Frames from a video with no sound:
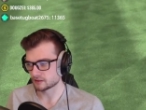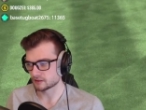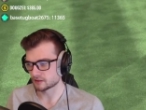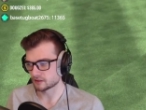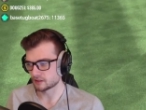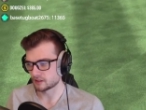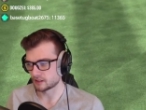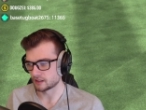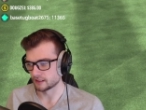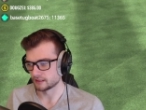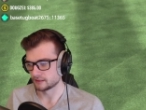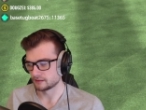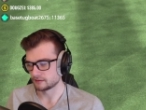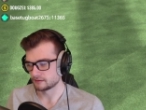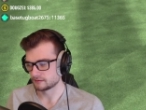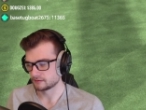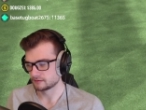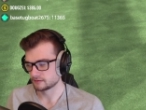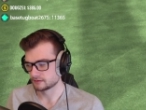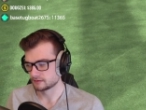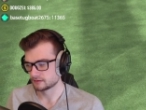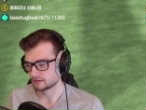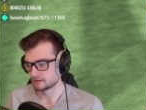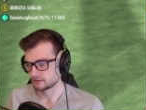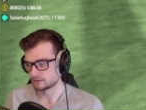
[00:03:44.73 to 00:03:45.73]
caught.
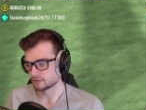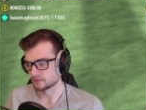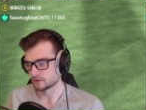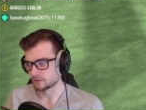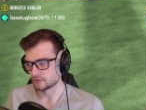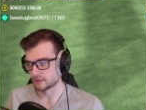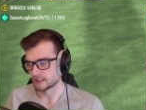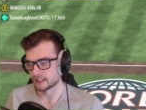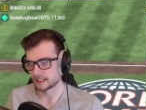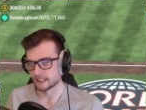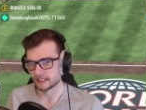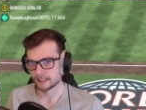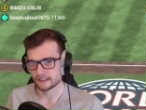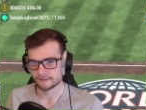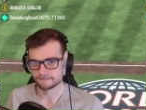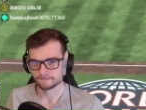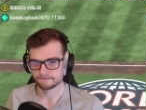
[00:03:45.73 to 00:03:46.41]
One away.